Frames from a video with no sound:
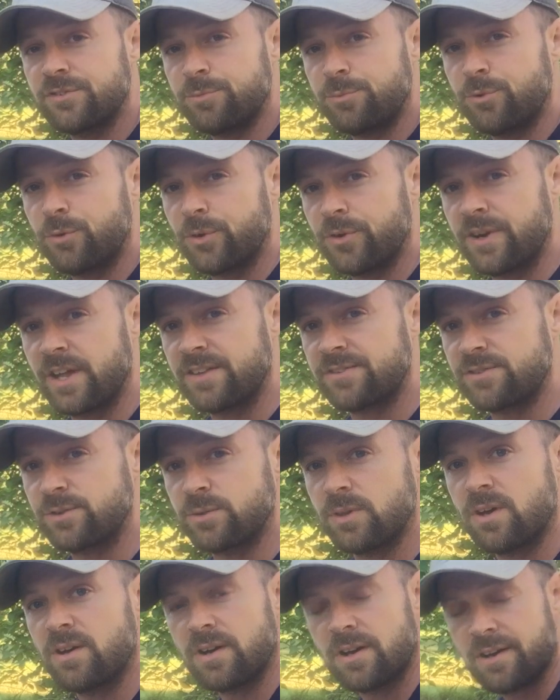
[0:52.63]
have poured not too
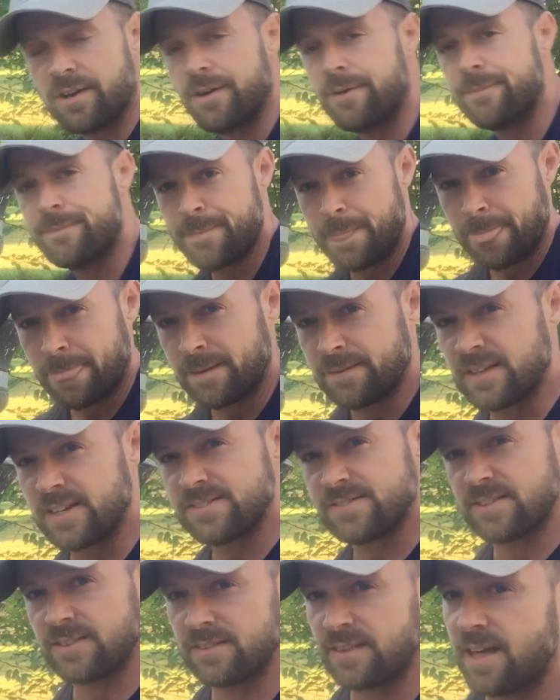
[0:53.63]
long ago.
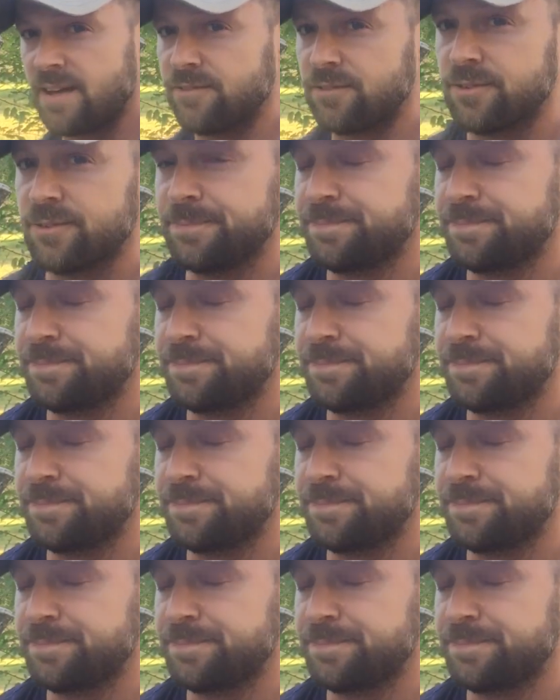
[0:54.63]
Nice and level.